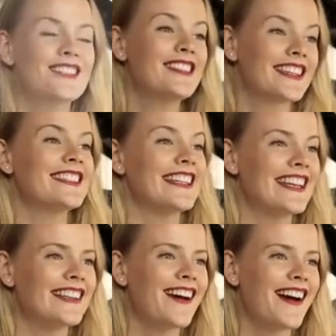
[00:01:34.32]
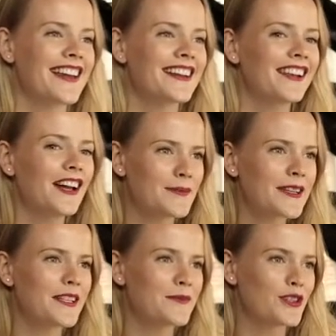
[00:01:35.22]
16, I climbed
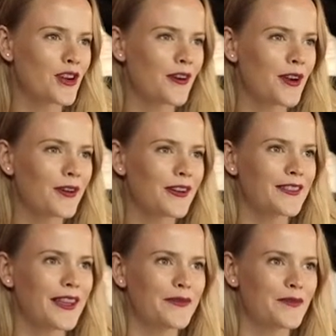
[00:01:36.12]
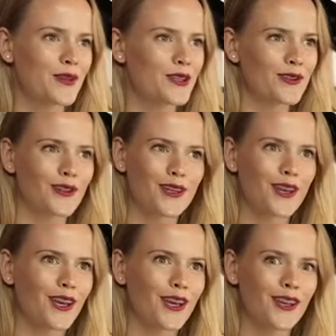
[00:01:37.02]
Kilimanjaro, and then we took
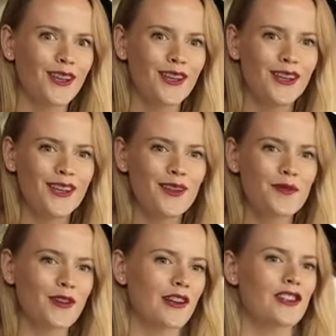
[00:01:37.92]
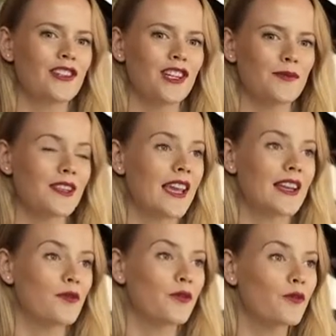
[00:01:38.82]
a production up to the
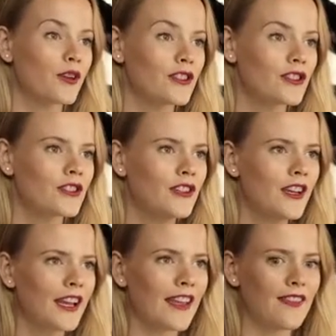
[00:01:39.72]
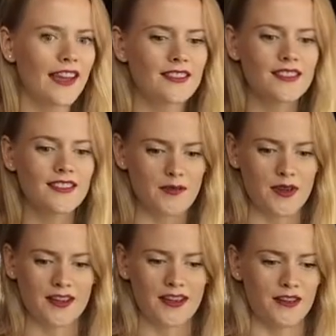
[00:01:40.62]
Edinburgh Fringe. And that
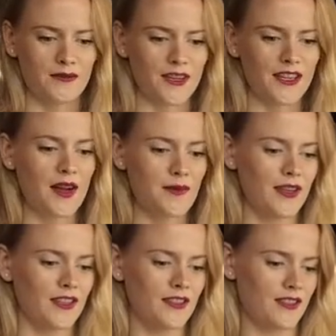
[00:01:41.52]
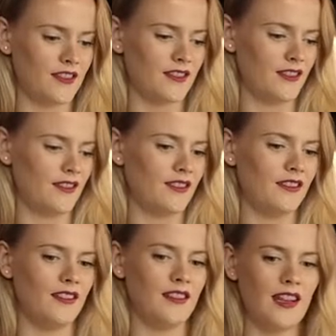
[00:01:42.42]
summer kind of encompassed
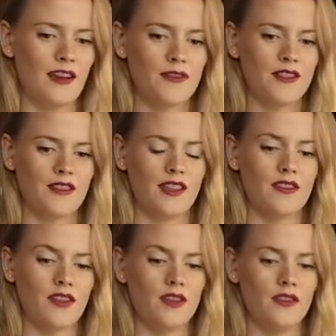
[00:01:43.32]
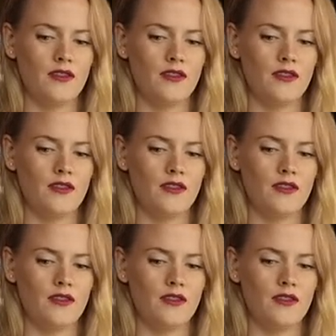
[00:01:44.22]
everything that